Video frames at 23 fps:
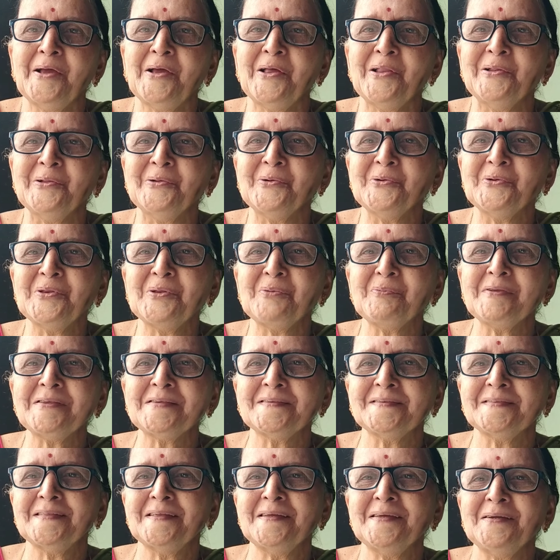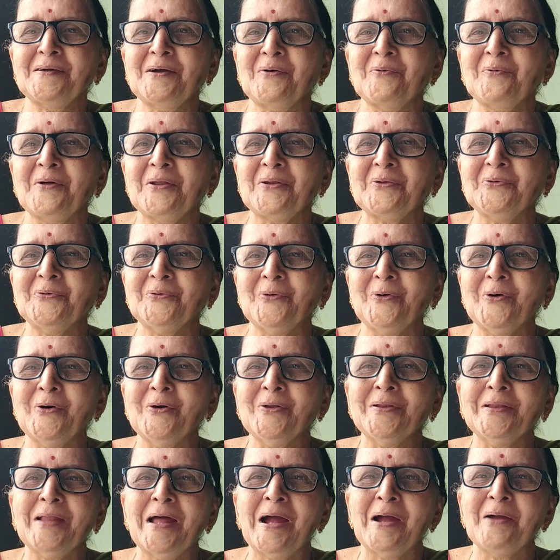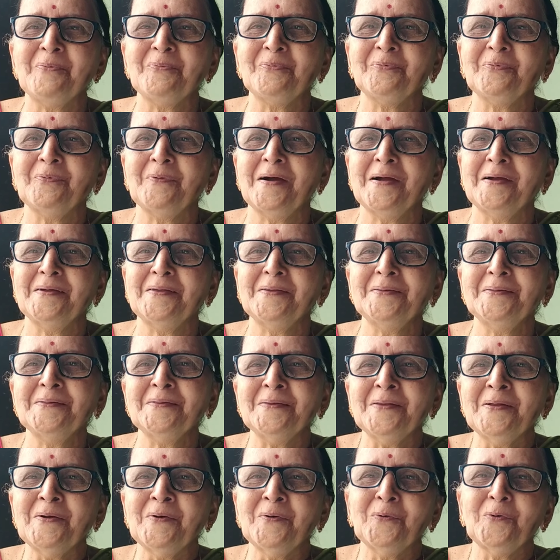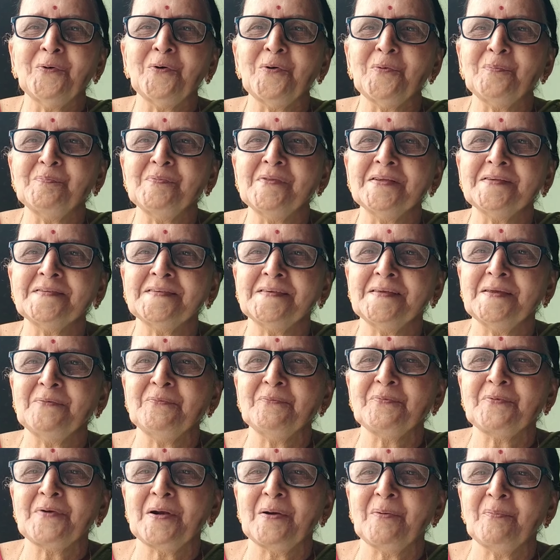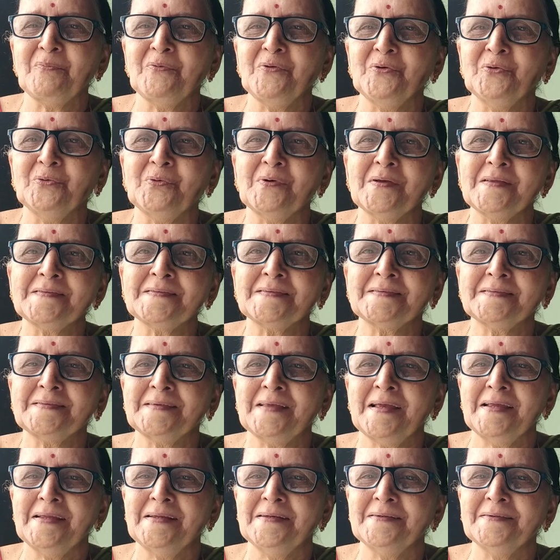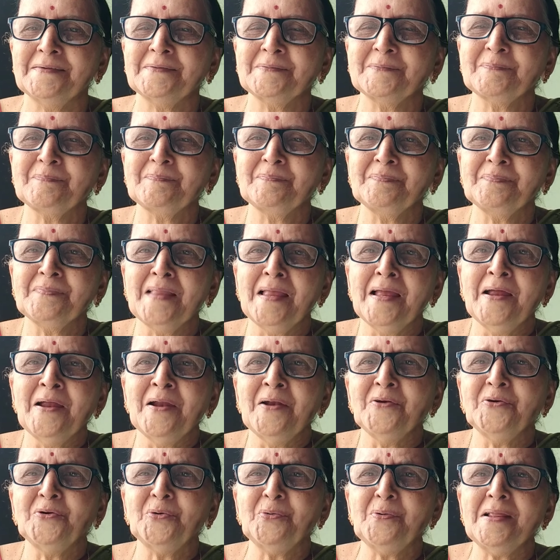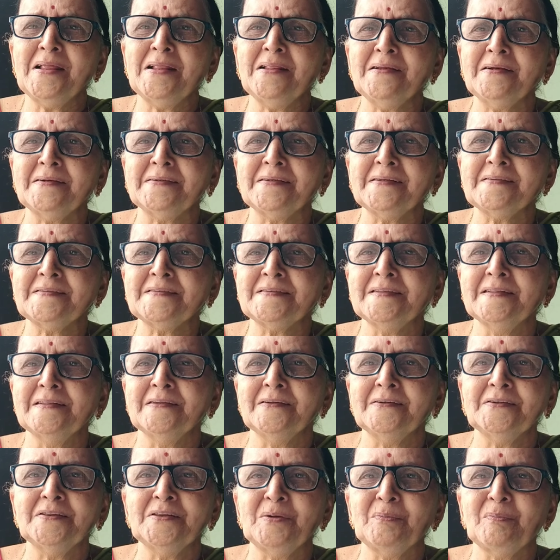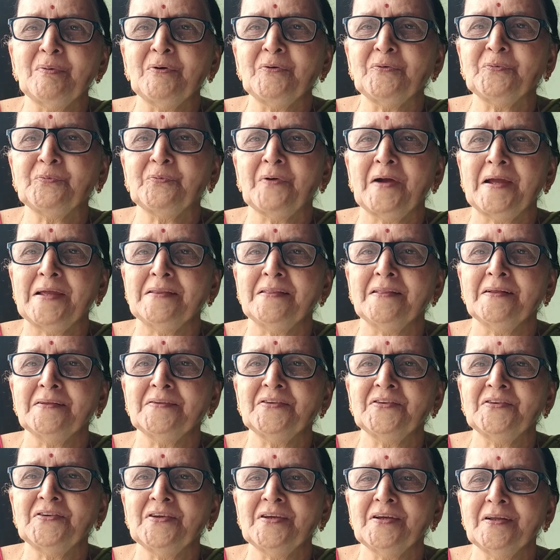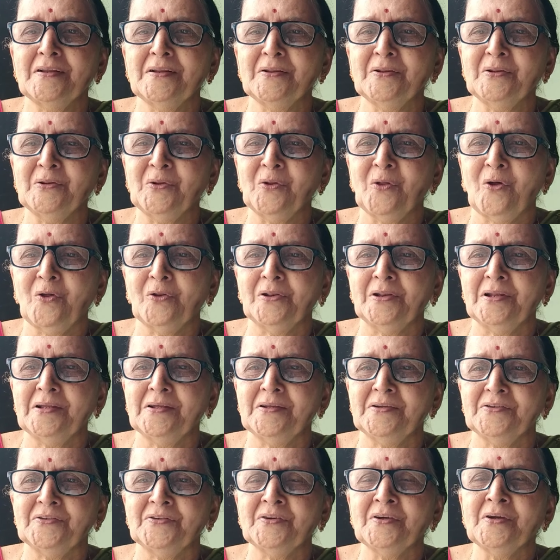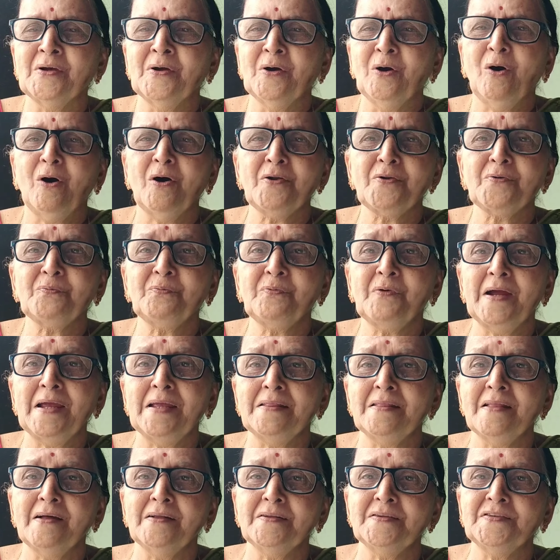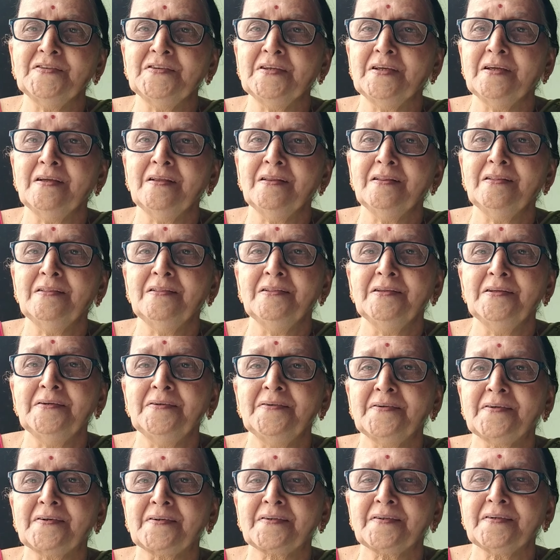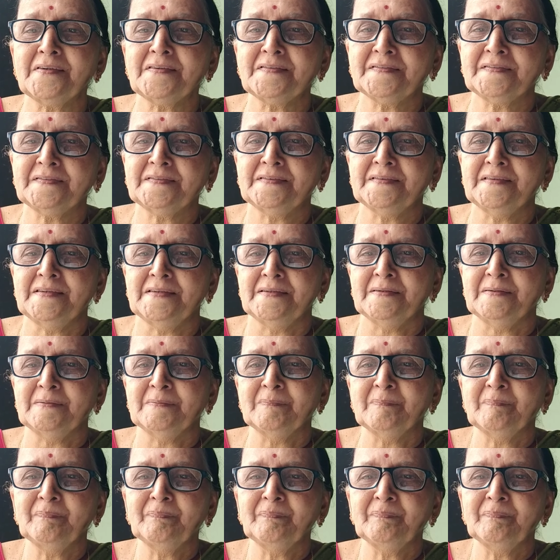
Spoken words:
Hello, namaste. How are you all? I am fine. Hope the same from your side. Today, let us learn about financial knowledge or financial literacy.